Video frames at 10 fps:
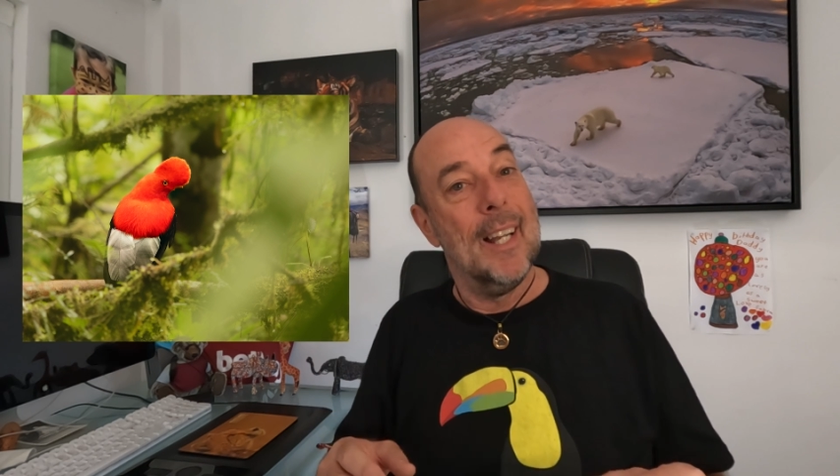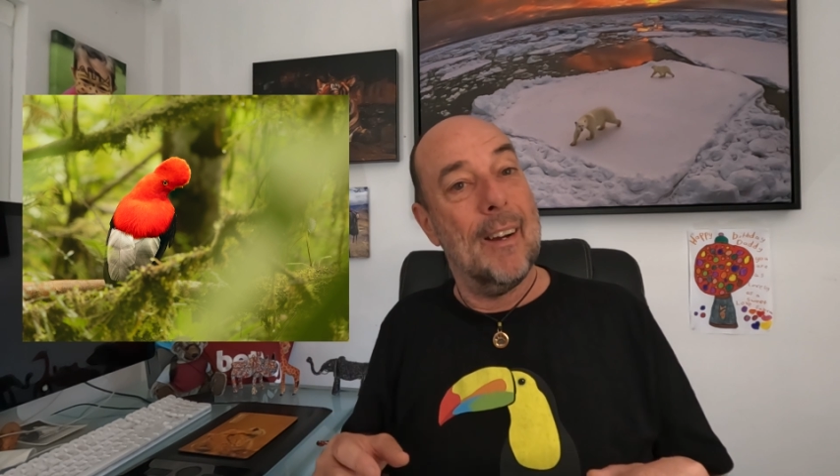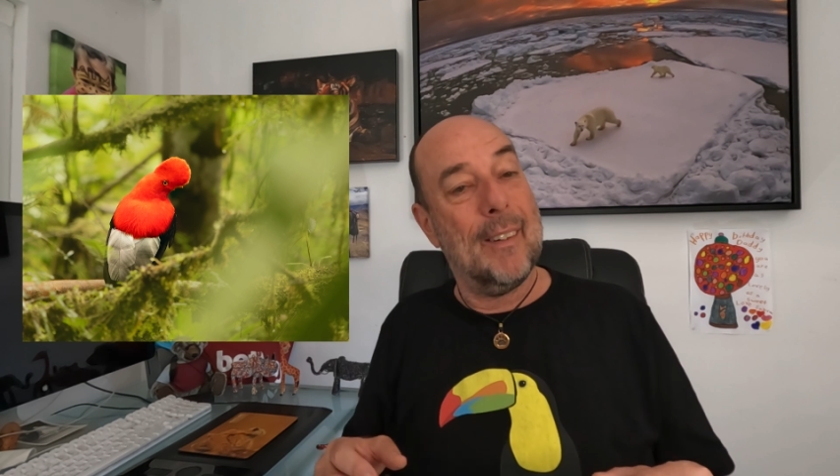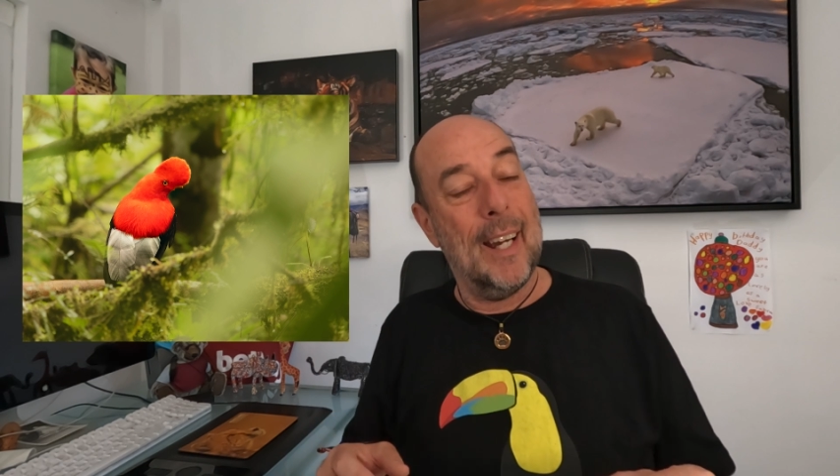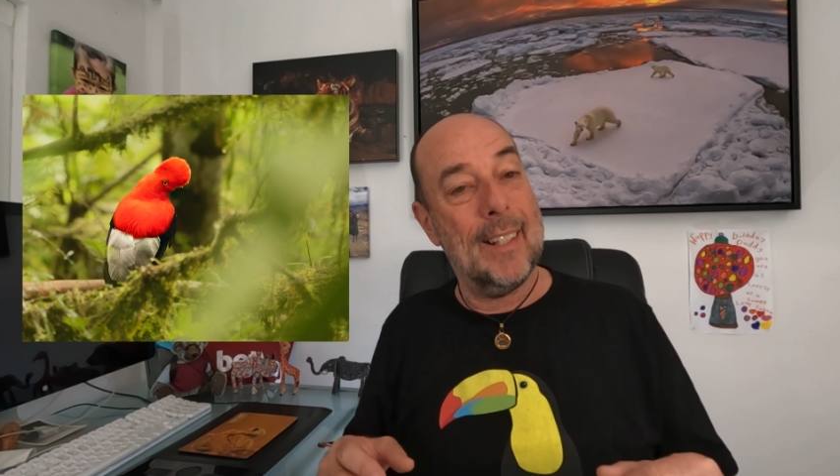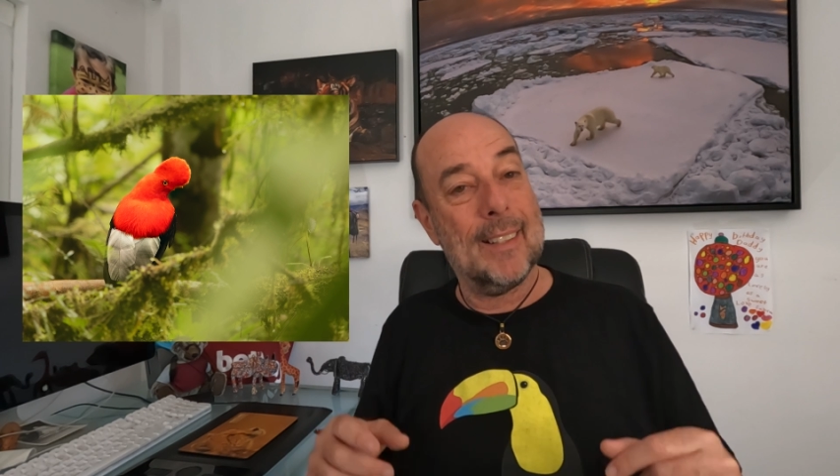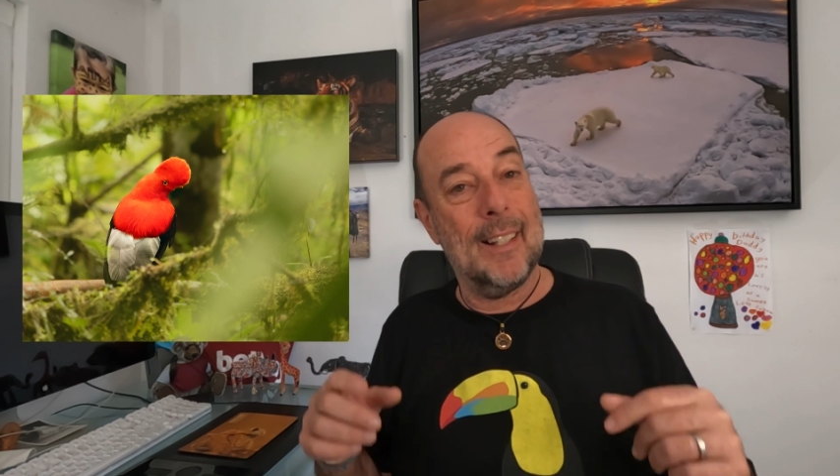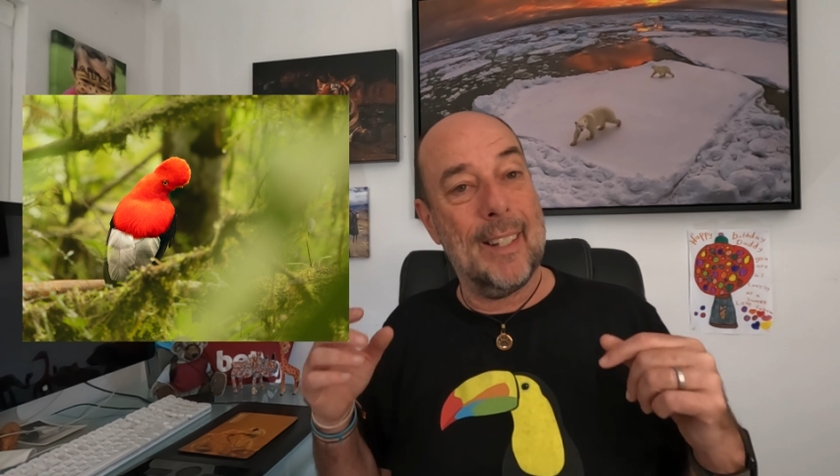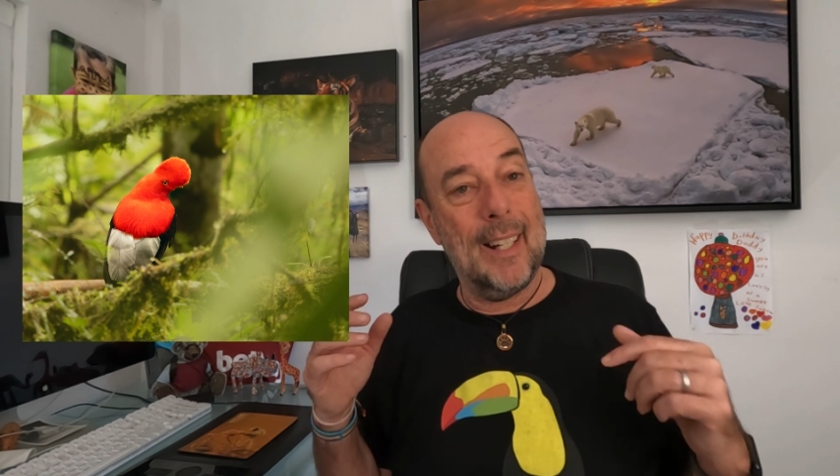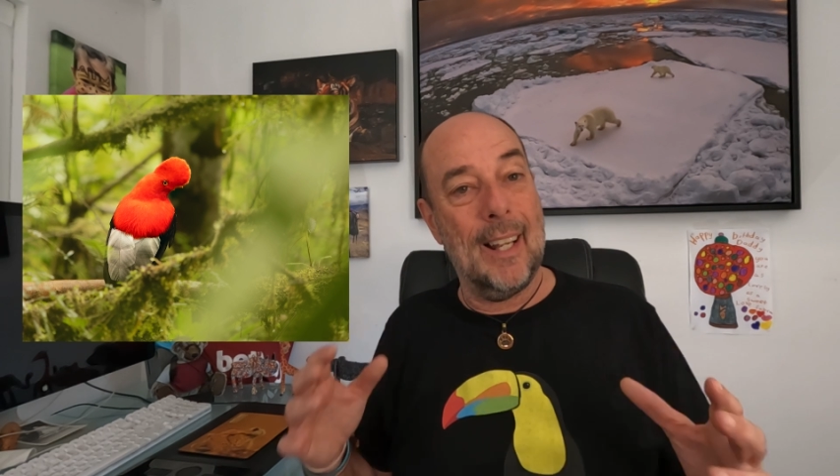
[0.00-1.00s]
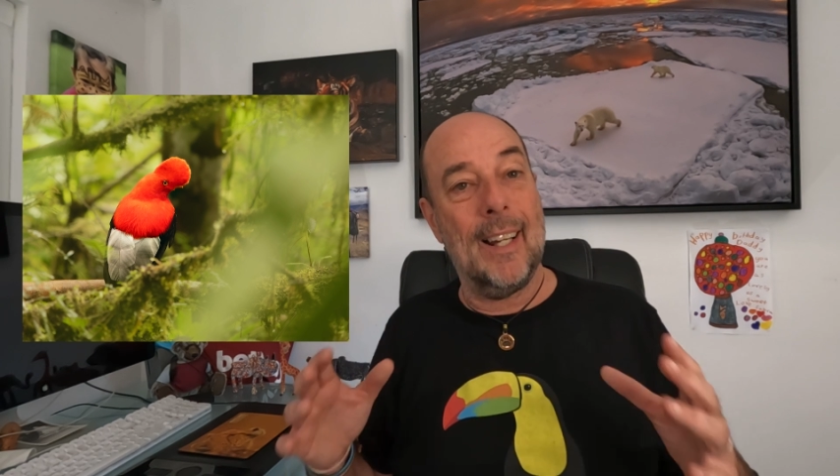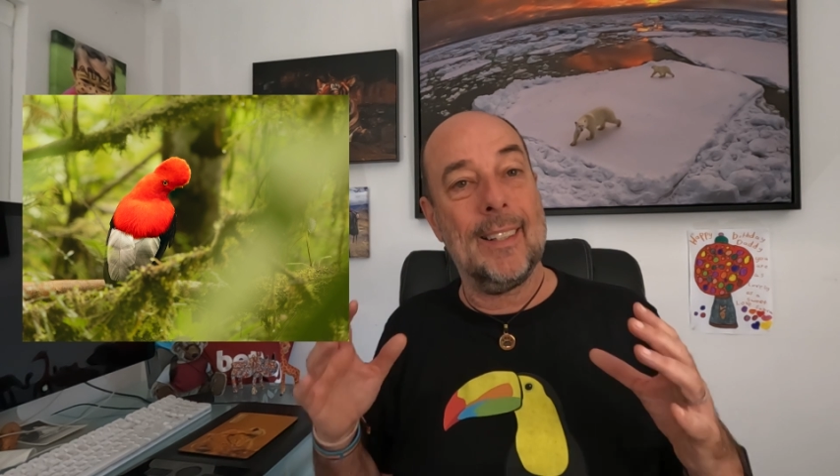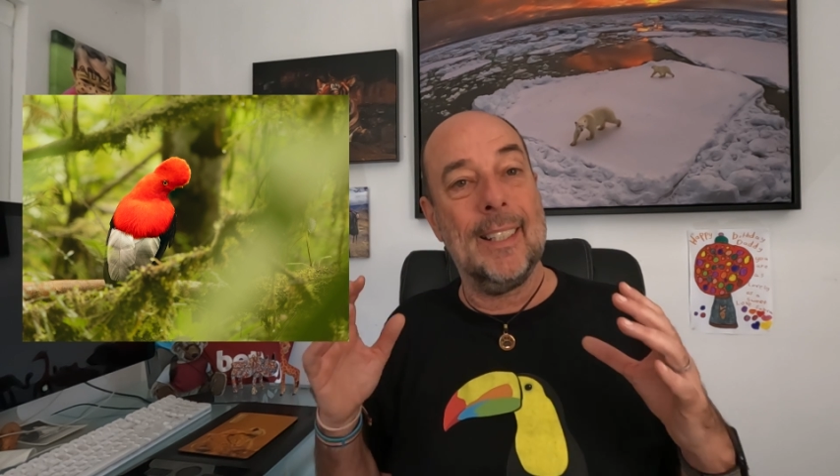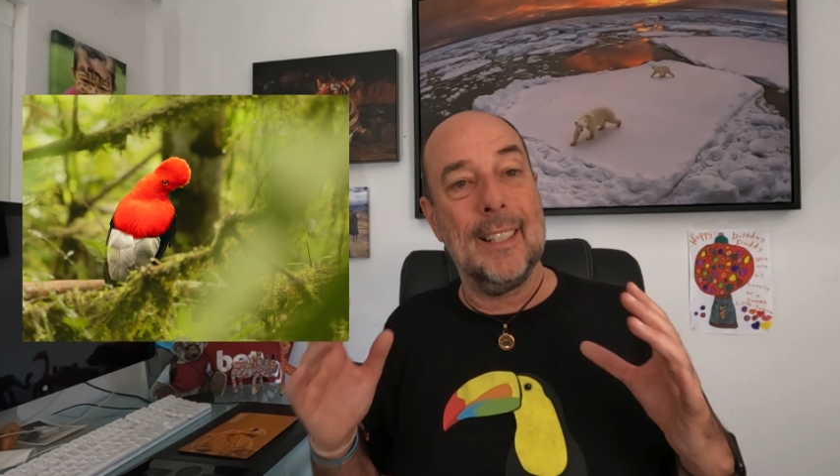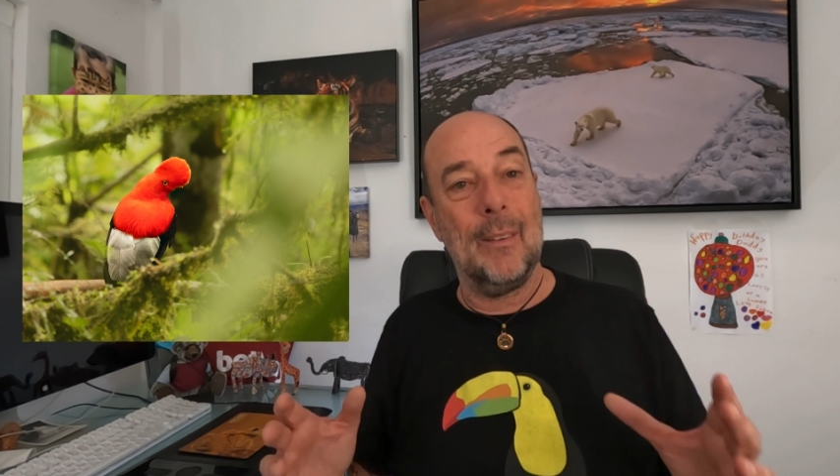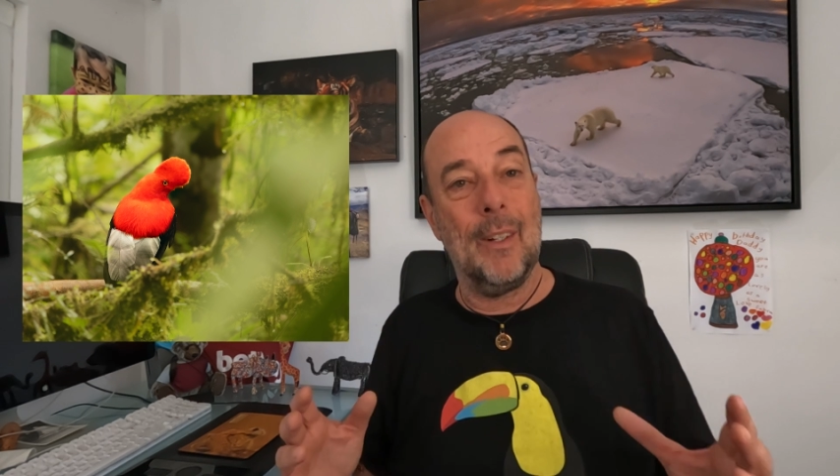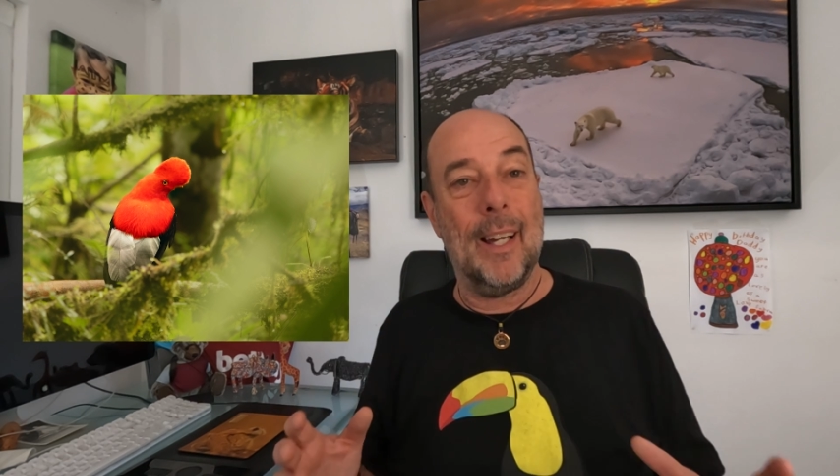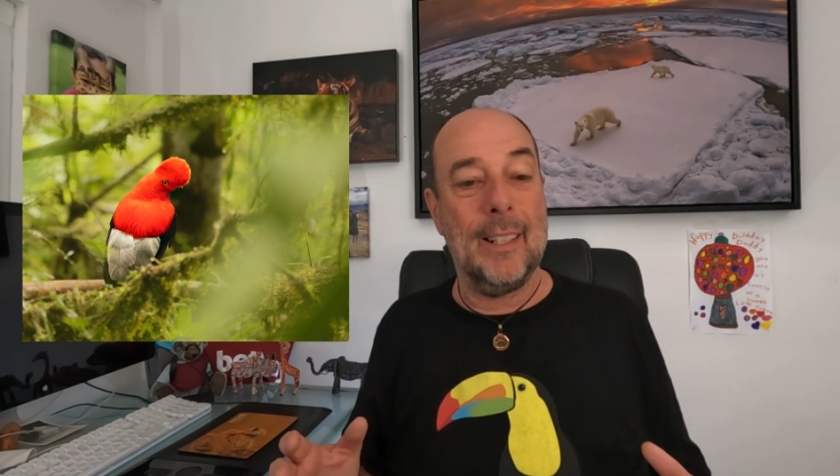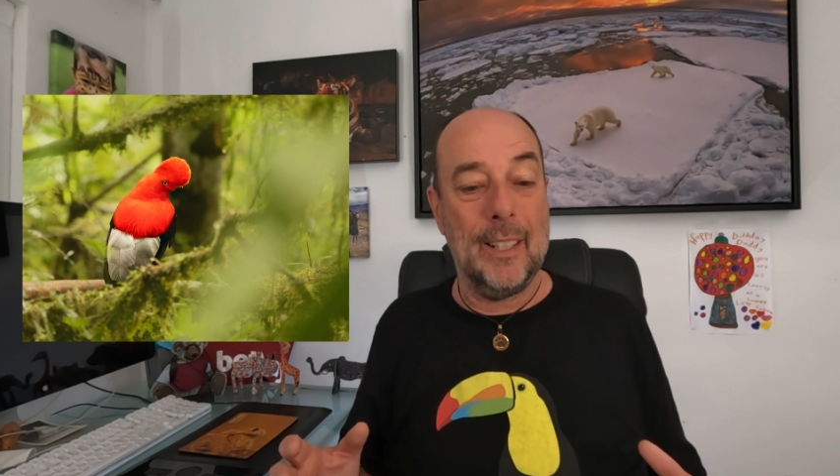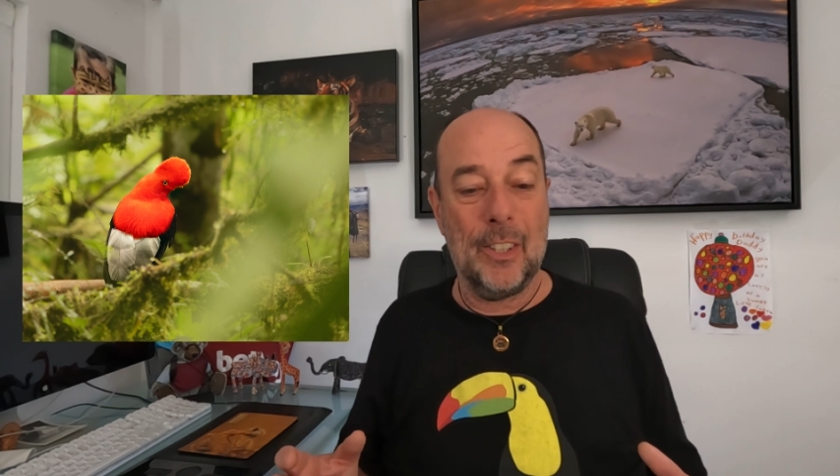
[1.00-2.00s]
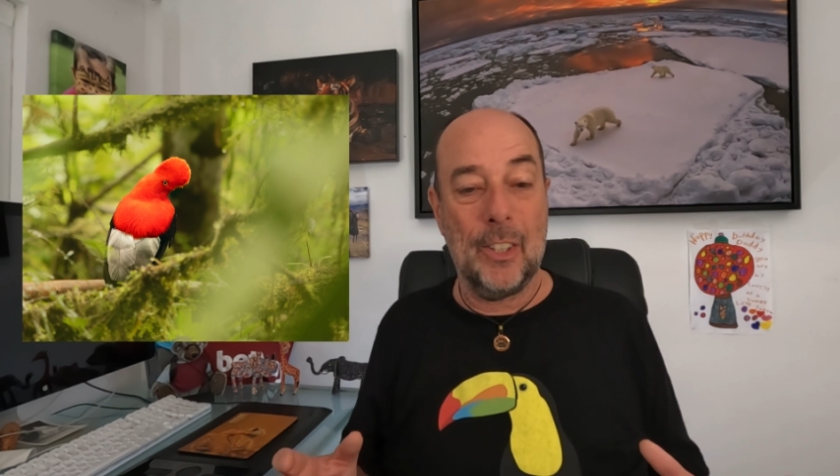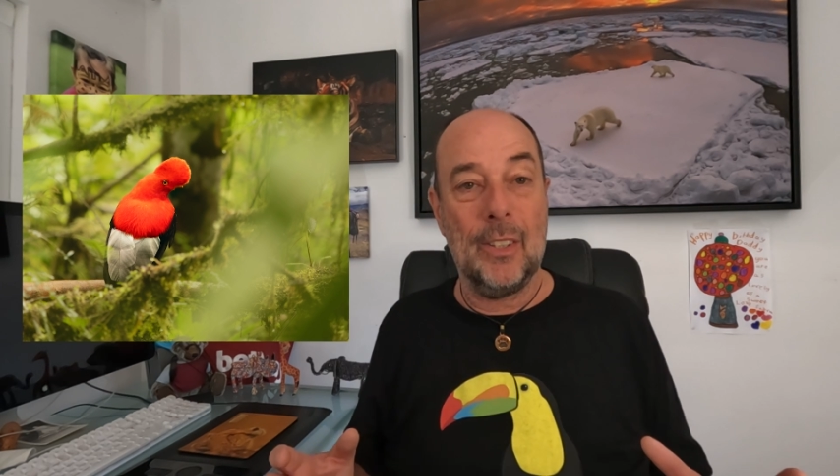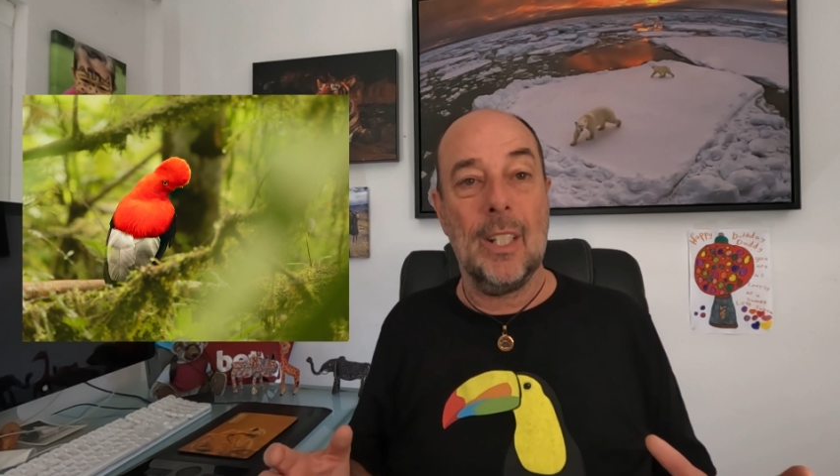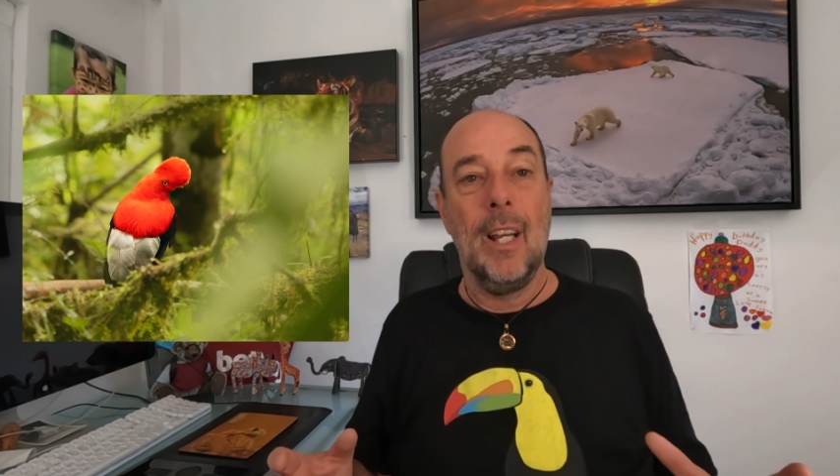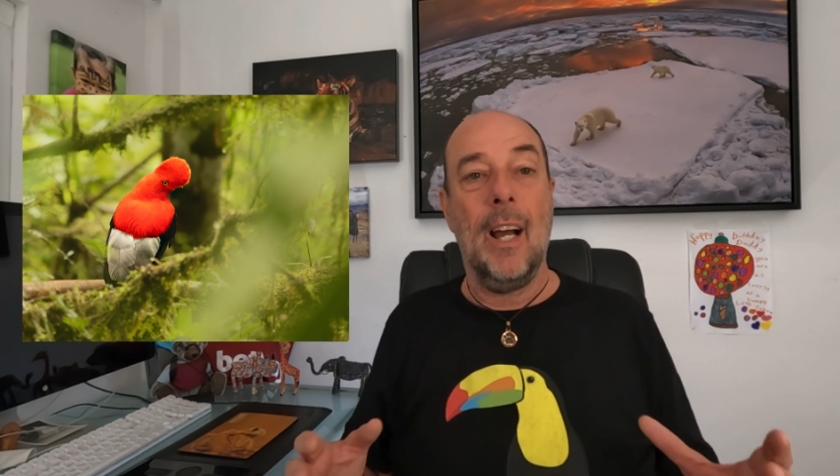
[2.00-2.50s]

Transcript: Okay, so they like these low light conditions,